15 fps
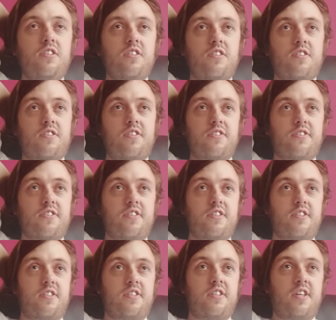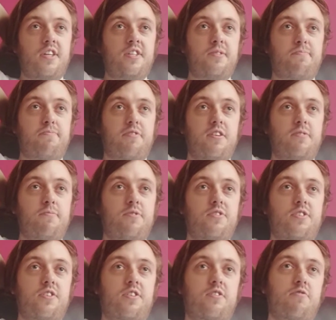because it is pretty
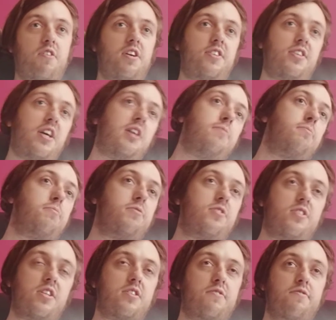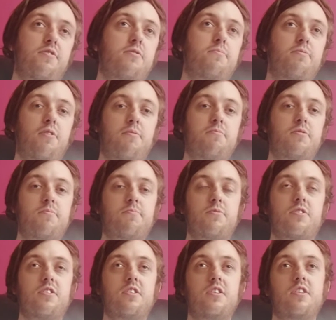much a great album. It just has a few problems,